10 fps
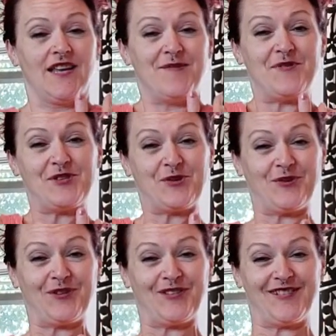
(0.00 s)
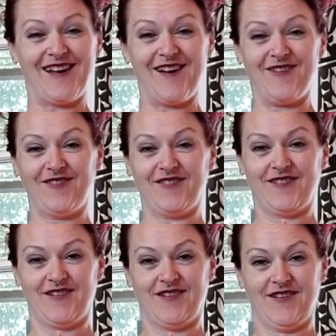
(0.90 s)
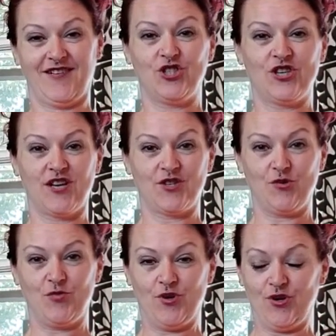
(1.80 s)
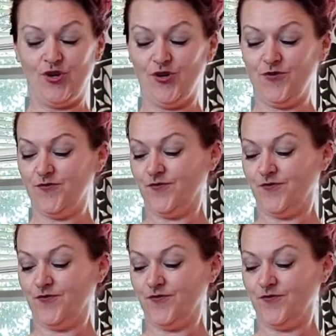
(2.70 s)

Keep the shoulders down. Gentle pull.